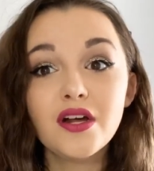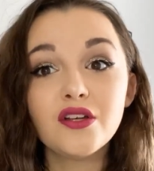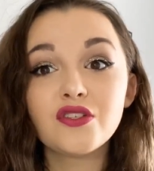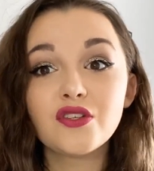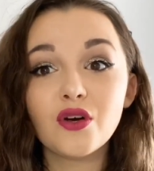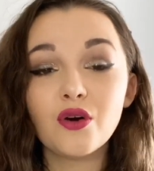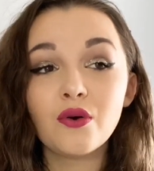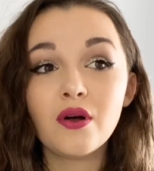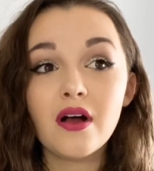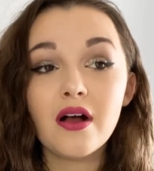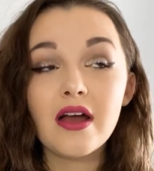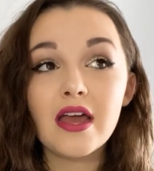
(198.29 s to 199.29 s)
So
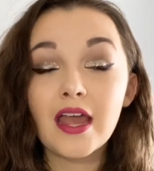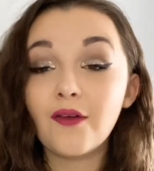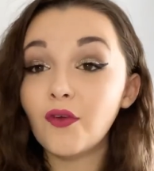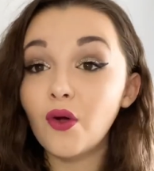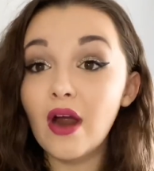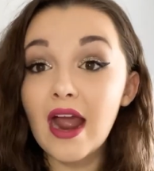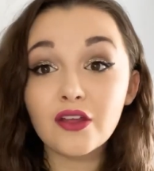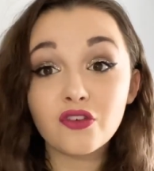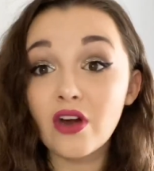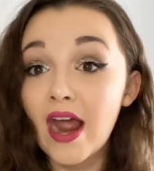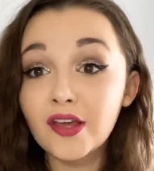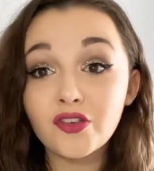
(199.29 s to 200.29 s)
if you're
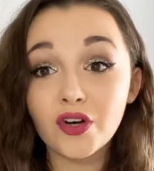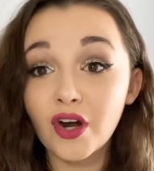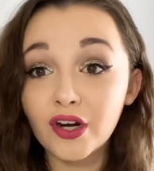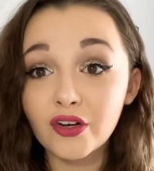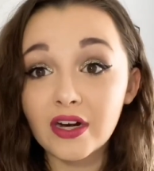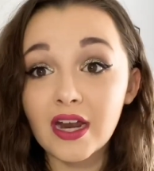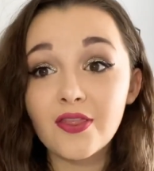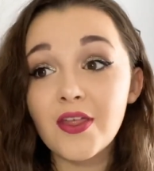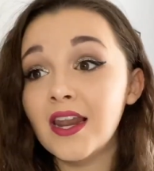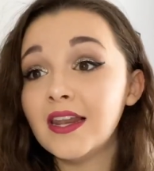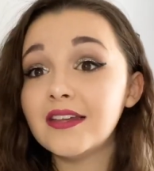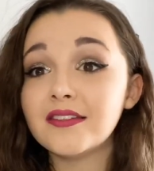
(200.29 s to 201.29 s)
extra, extra hungry,
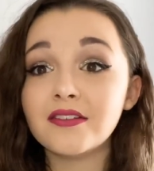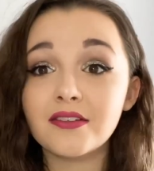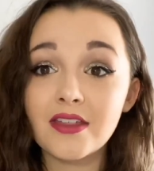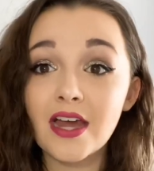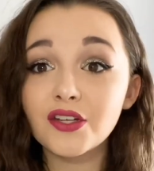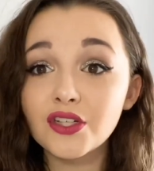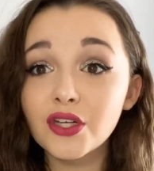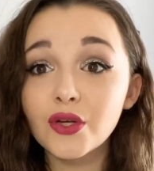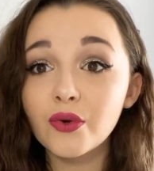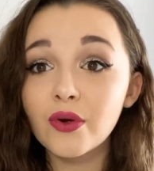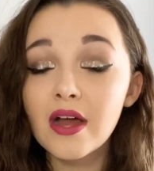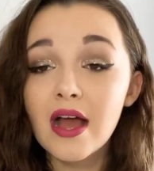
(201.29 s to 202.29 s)
then listen to that
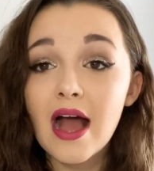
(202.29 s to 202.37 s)
too.